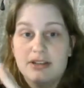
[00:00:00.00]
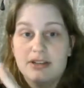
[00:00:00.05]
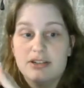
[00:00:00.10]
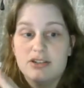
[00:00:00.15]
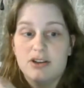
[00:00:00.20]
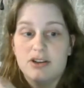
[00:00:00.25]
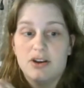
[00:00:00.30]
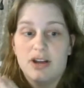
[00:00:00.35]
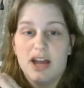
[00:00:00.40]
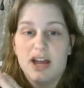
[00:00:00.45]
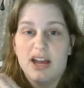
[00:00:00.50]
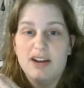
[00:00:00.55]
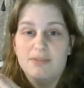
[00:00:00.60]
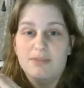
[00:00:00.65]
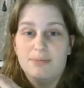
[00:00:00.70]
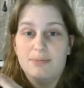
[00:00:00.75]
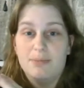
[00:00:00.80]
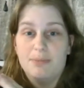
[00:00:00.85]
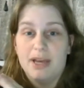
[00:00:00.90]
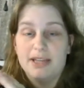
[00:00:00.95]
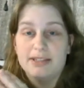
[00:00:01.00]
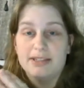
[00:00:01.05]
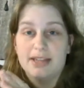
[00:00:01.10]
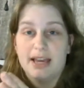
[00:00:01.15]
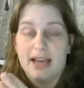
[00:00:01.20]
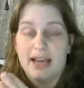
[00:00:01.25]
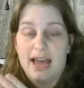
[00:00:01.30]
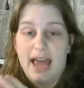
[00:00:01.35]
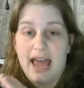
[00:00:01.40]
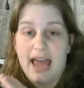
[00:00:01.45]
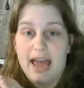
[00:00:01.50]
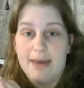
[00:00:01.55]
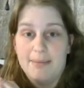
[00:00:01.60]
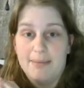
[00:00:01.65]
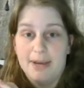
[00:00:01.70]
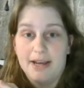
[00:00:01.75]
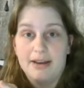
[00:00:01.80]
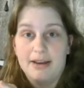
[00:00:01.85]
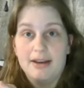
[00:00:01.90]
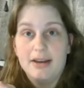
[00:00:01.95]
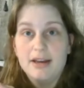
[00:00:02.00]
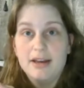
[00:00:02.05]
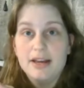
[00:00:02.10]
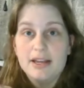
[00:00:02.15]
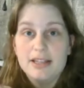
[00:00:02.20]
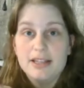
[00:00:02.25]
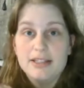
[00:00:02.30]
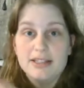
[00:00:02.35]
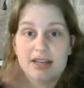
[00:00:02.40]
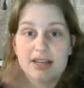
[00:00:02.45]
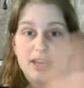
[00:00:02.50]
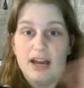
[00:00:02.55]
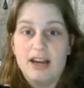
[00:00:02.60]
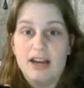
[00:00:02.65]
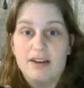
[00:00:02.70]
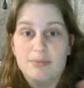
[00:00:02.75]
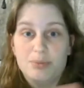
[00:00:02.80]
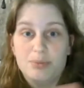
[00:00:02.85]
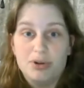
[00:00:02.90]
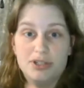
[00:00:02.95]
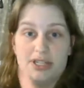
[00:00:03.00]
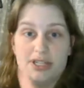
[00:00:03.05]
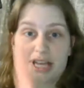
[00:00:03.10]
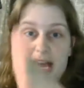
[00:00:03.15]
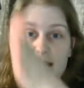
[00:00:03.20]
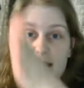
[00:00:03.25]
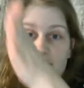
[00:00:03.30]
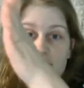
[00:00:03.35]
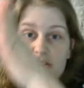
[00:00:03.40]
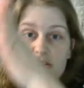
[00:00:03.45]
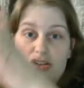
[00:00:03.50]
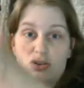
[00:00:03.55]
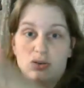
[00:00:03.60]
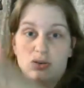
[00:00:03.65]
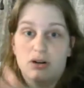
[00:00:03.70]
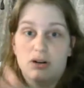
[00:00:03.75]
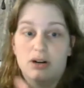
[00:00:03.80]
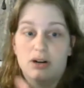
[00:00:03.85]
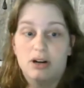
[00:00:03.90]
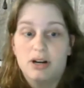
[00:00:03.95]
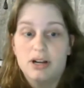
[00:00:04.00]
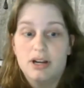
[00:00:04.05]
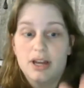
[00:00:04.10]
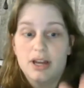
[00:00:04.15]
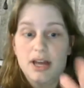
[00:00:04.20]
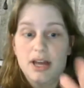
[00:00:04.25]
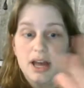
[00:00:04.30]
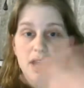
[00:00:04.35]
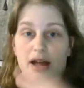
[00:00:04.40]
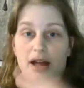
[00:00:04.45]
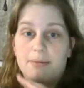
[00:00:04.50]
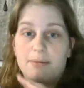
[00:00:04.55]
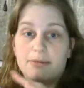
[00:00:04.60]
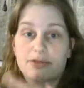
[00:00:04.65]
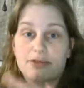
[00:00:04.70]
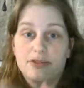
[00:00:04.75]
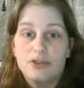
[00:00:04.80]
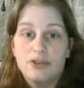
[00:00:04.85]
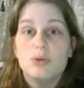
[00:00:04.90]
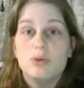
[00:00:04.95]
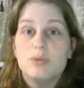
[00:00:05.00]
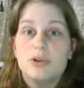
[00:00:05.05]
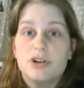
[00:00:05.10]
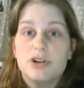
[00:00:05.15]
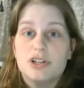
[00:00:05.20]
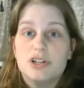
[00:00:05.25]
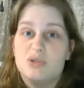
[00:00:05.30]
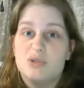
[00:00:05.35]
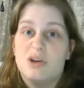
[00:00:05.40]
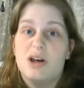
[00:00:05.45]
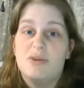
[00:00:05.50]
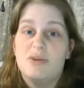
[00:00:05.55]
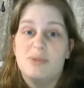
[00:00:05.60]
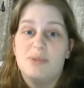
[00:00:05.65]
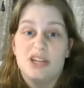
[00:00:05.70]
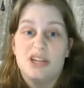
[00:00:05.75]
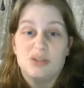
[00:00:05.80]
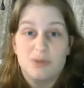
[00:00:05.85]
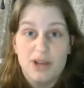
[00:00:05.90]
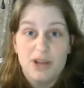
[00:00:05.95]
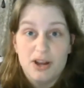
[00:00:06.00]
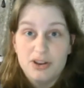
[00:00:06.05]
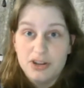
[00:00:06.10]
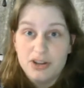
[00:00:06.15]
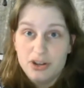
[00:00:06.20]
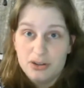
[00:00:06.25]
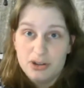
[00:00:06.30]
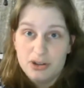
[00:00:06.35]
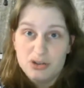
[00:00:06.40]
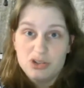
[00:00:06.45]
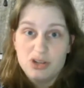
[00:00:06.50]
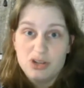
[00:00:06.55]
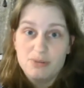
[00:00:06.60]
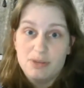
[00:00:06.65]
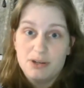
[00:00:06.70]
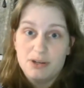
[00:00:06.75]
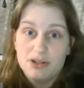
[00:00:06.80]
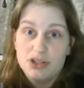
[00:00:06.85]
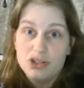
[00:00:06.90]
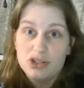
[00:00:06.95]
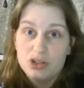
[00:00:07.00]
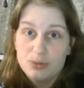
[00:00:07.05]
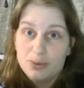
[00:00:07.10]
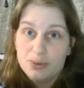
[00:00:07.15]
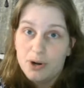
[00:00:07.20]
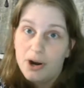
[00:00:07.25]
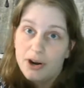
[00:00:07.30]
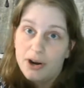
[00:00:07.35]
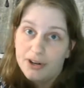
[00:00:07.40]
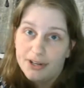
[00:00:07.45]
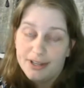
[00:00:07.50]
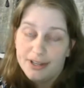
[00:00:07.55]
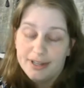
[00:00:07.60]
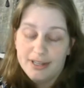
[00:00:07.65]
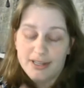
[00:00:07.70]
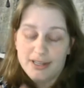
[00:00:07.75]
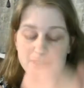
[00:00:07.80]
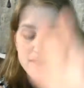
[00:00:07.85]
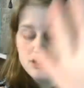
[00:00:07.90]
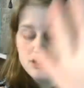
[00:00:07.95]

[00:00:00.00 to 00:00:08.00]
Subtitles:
So it kind of makes like a hammock to kind of protect your floorboard as well, because we all know those can be super hard to clean